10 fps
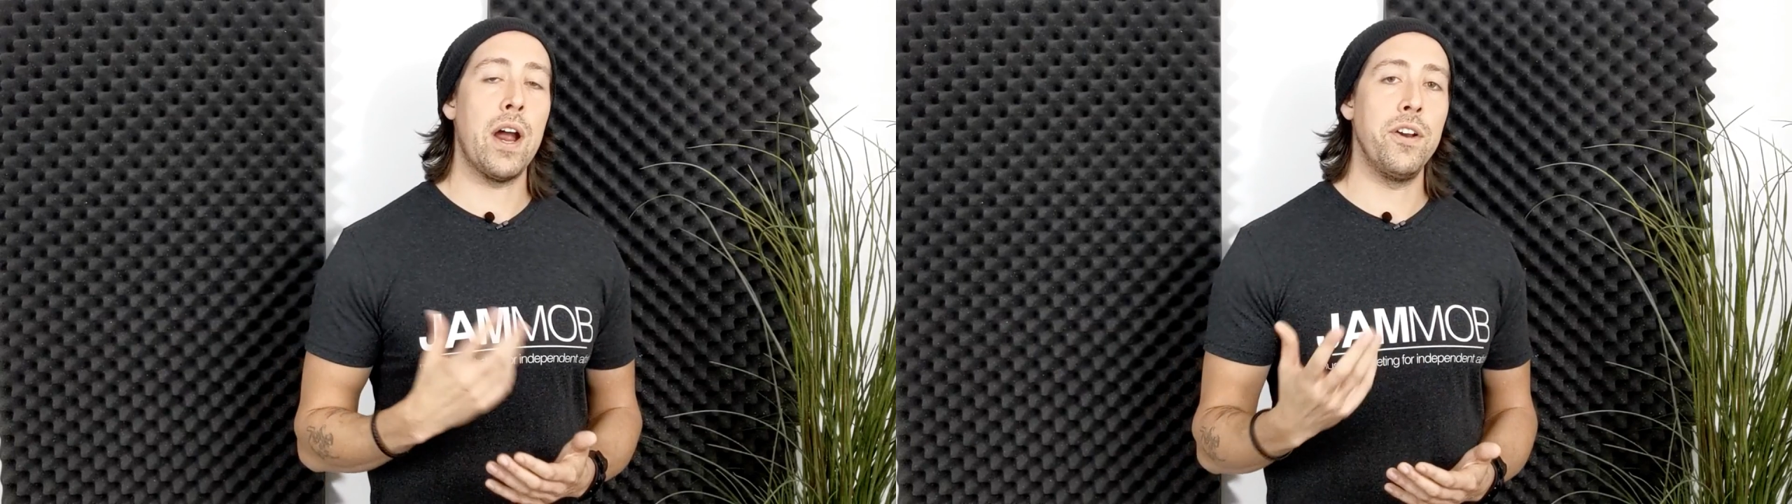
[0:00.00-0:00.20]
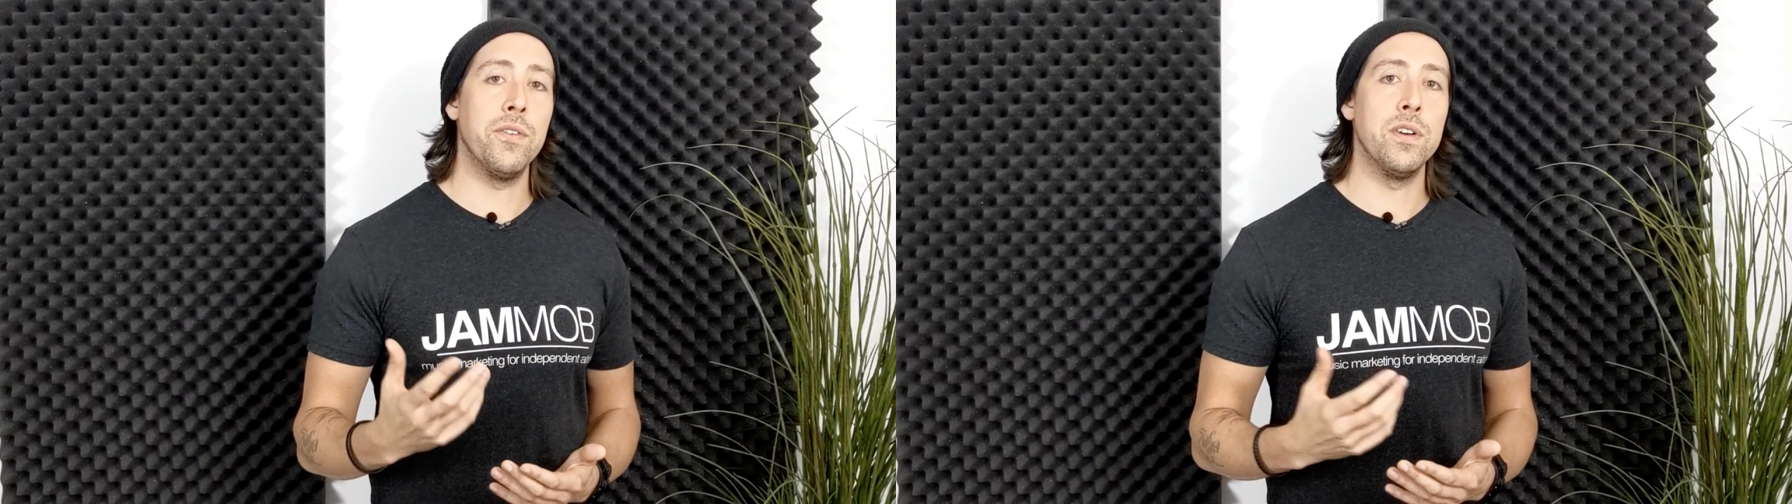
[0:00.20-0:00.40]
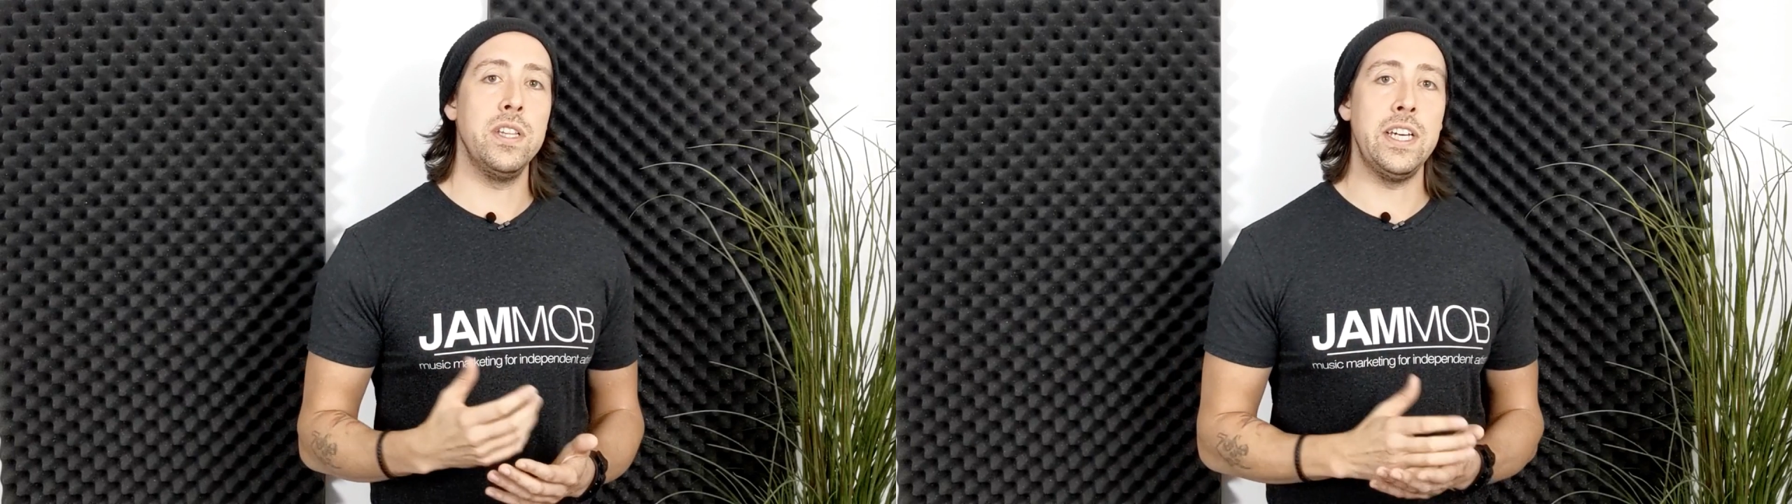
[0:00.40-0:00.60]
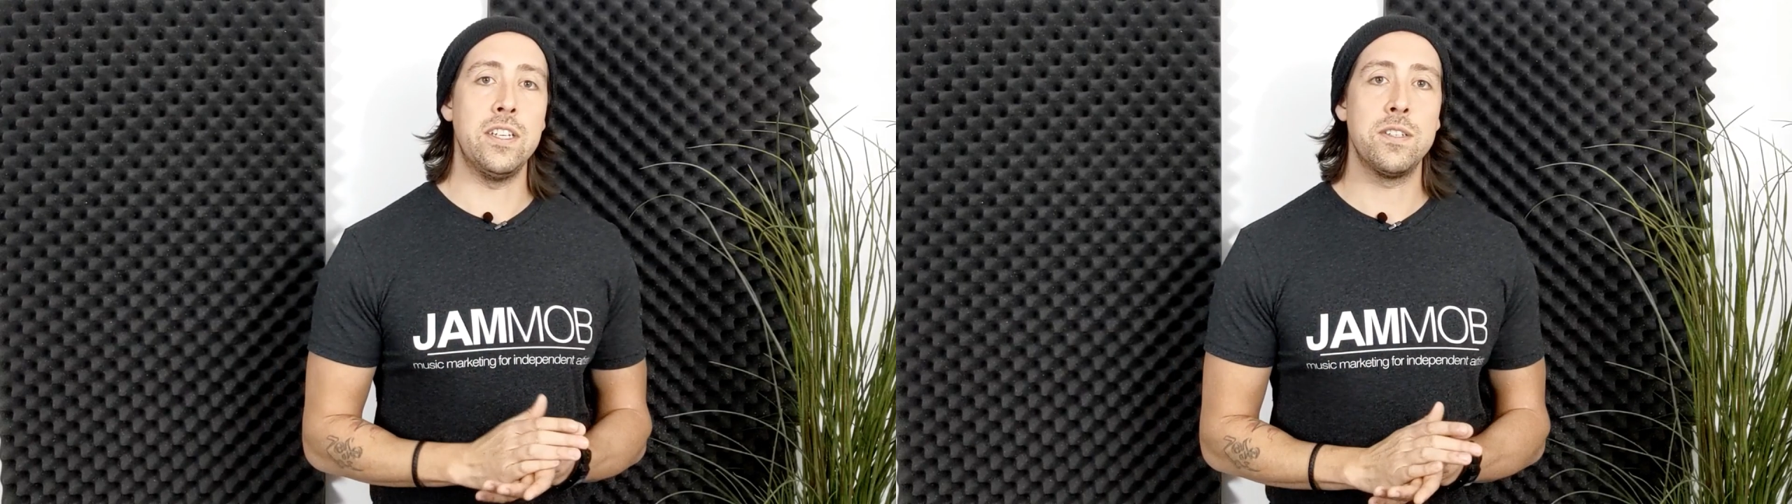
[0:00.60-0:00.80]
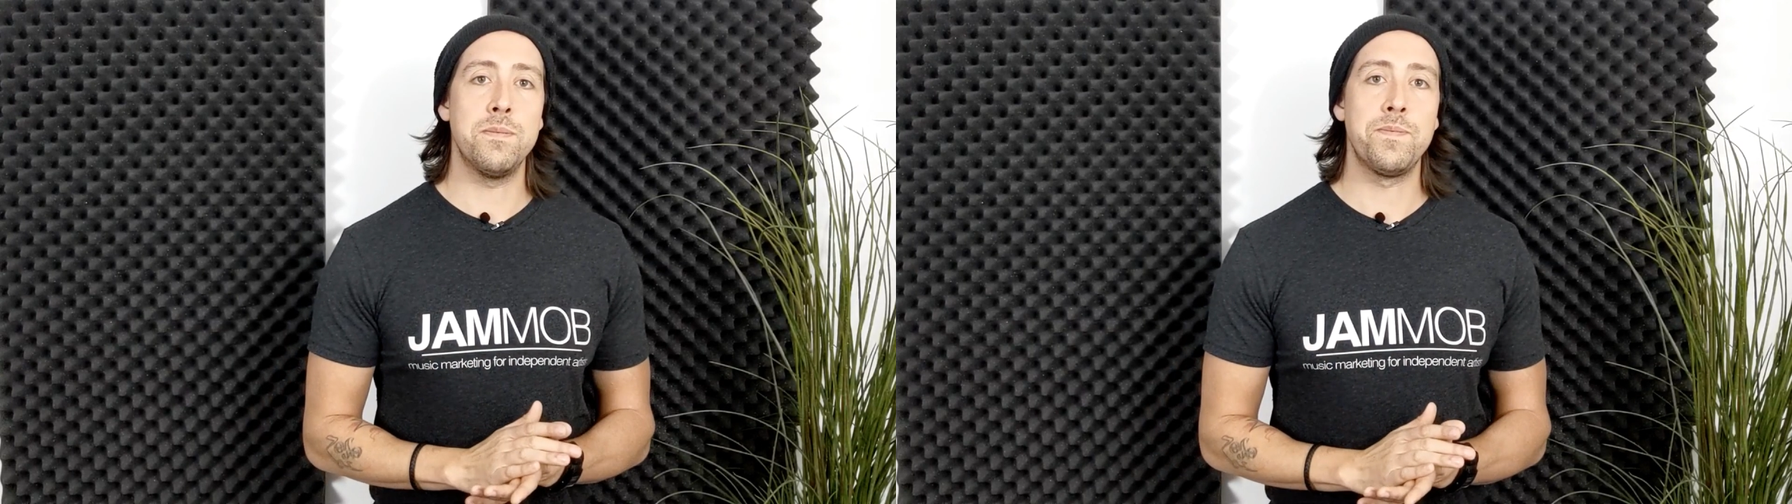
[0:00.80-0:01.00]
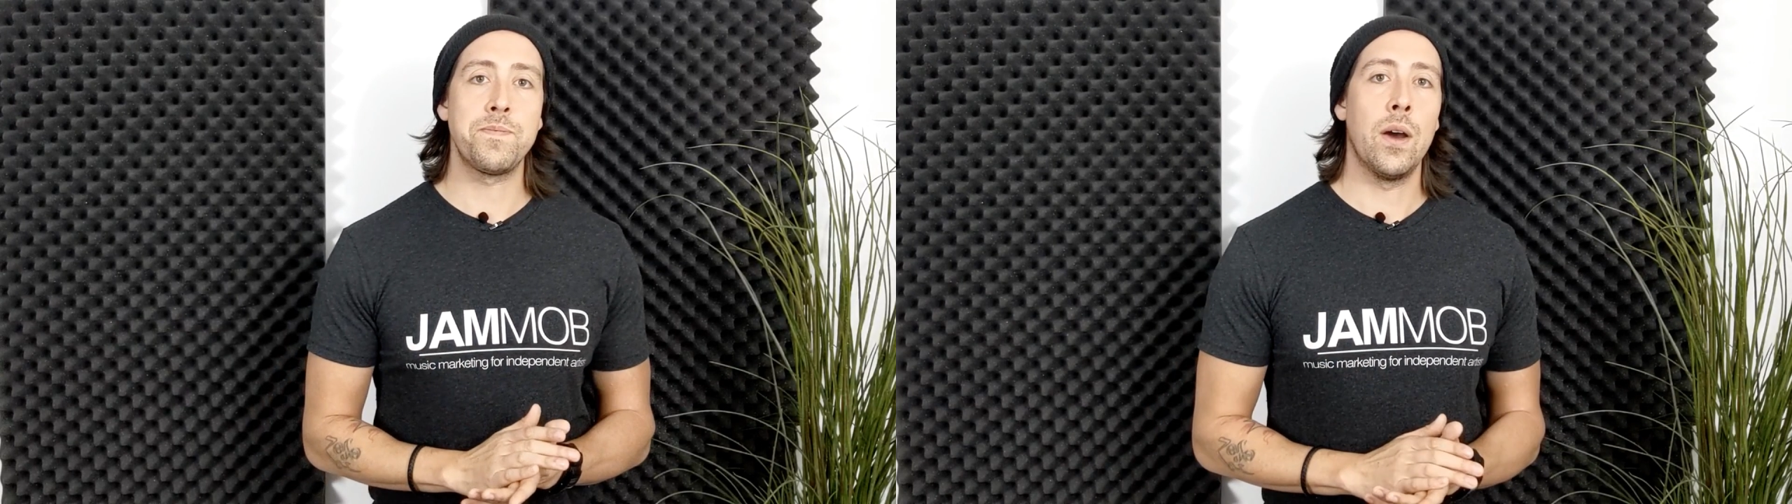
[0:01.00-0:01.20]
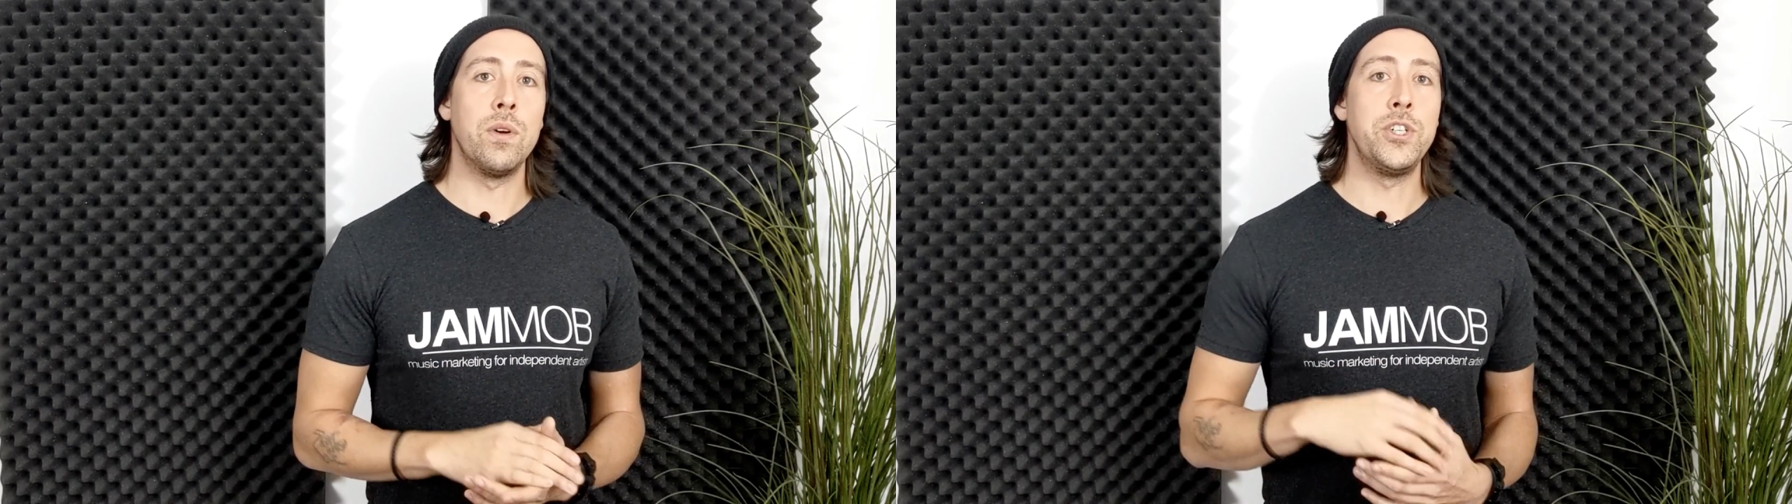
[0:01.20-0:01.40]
prior to your release. Now,